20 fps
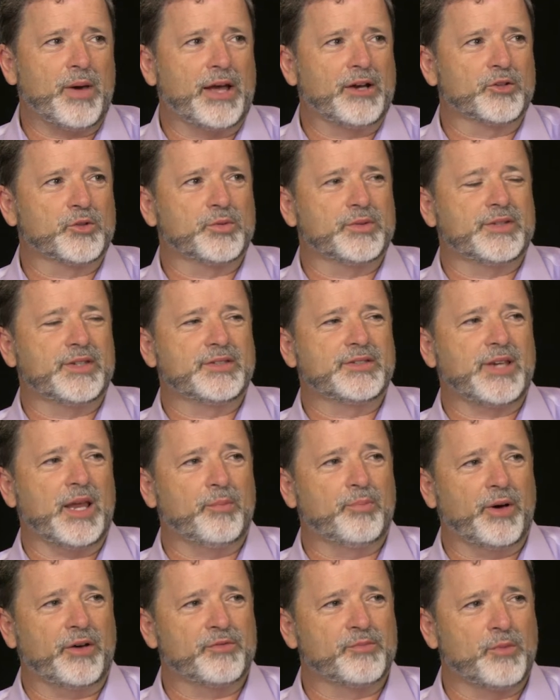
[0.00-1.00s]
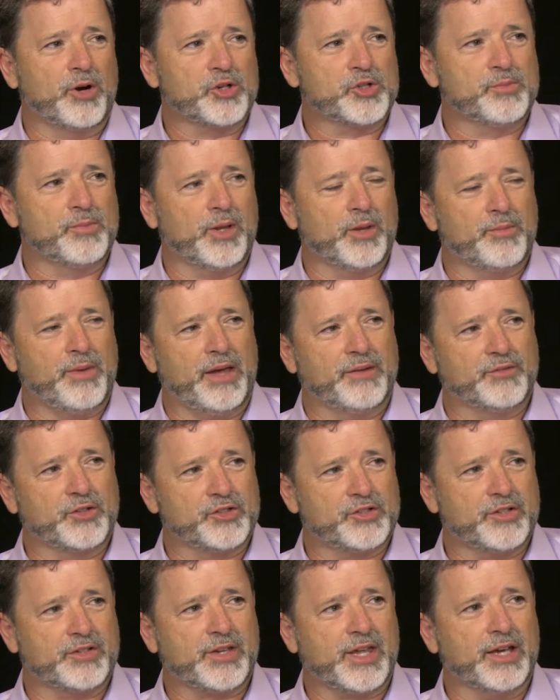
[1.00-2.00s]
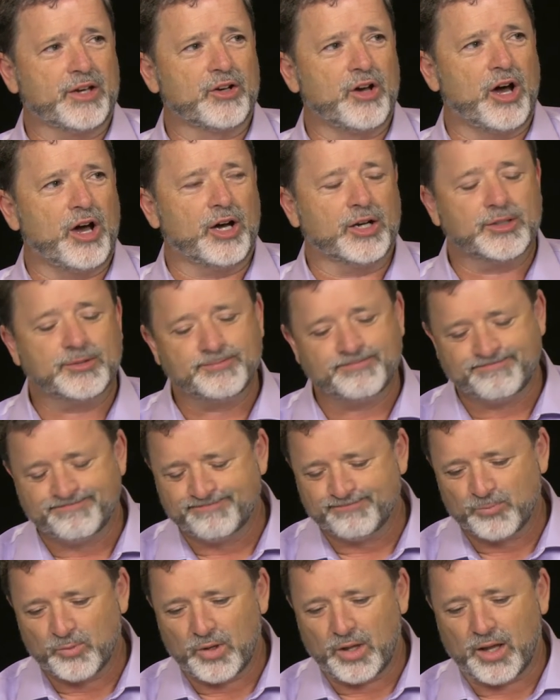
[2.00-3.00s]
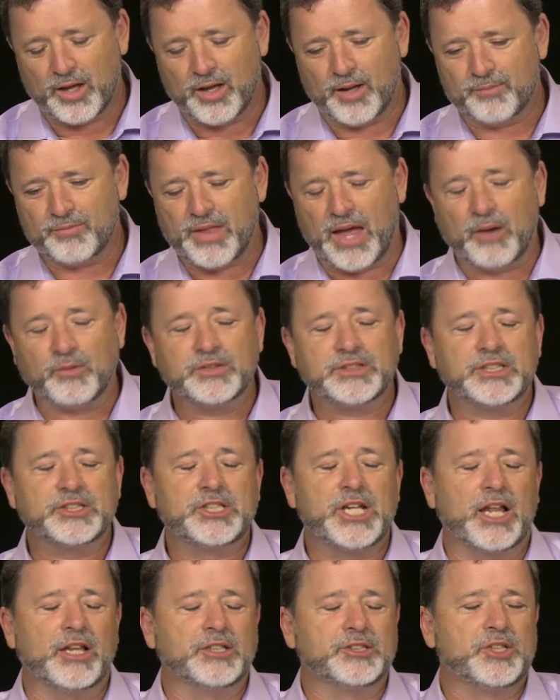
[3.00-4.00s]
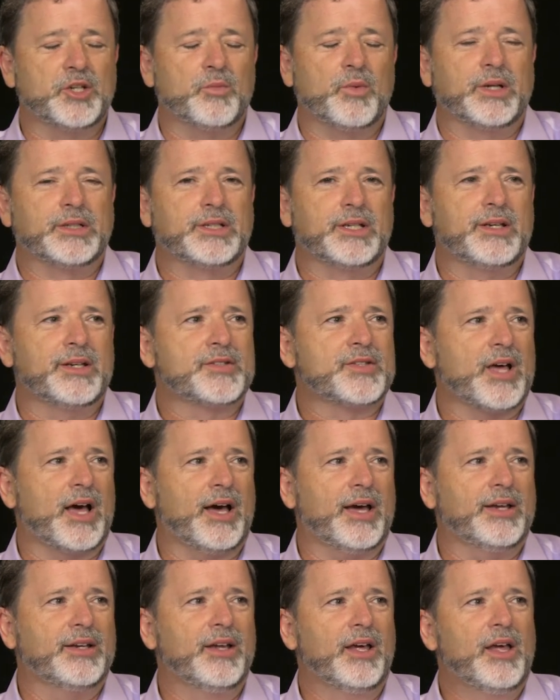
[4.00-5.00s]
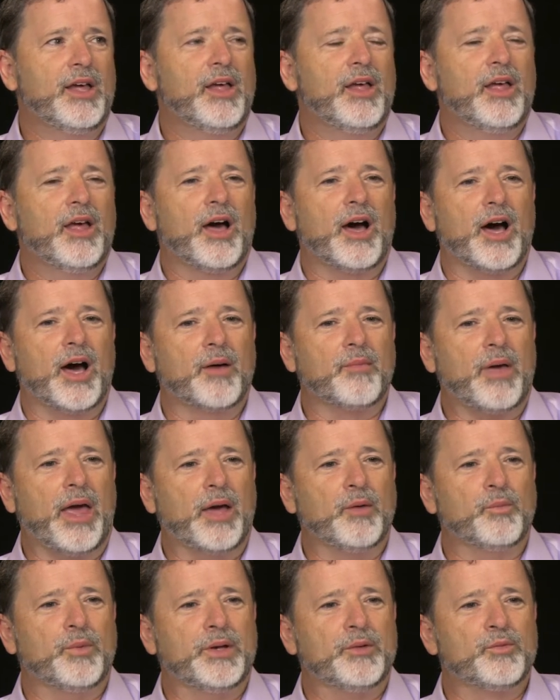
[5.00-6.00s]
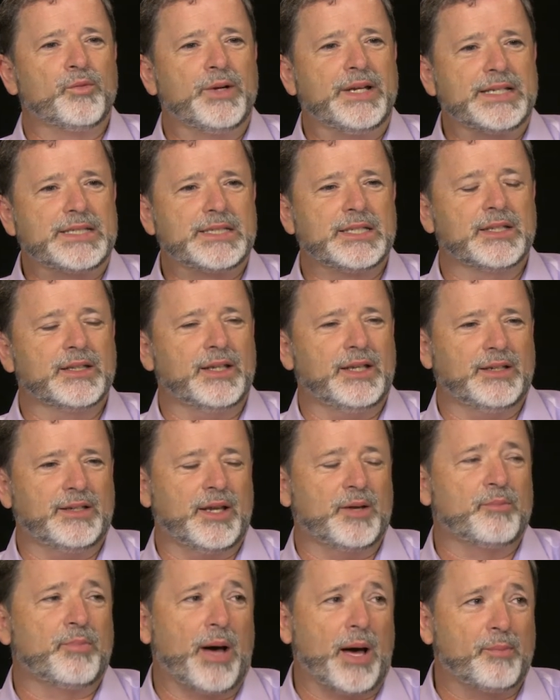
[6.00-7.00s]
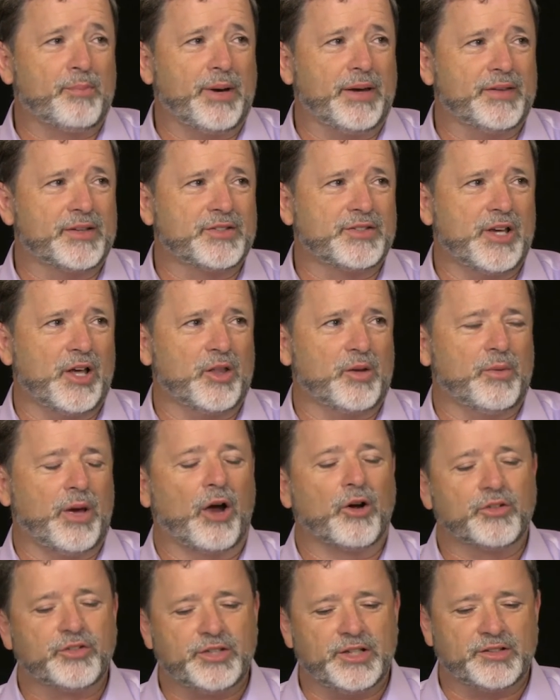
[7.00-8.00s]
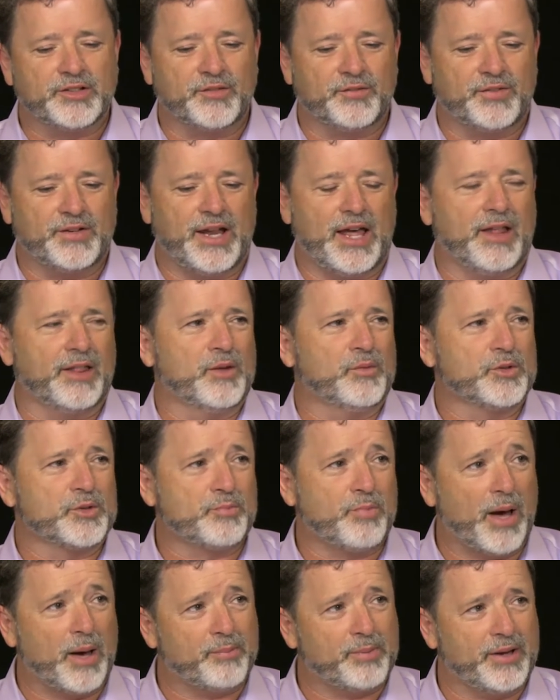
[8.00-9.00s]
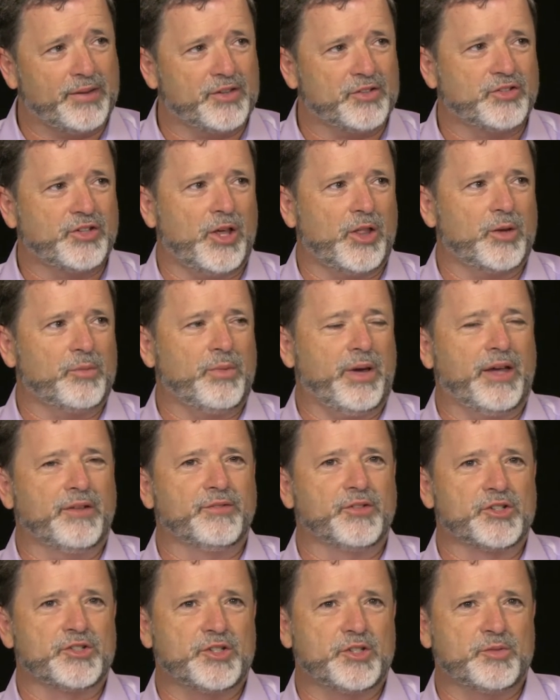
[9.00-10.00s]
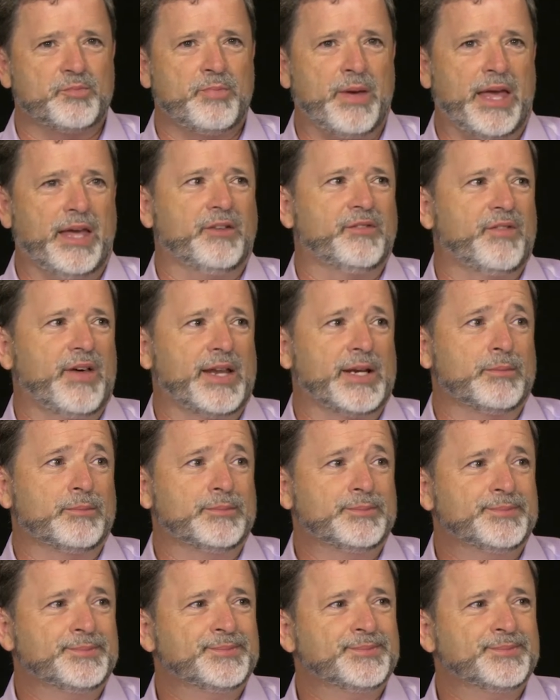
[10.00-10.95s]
battles was the Stay Puft Marshmallow Man versus King Kong. Um, that was a challenging one to decide. Um, and we recently did Popeye the Sailor Man. Our season finale was Popeye the Sailor Man versus Bane Venom.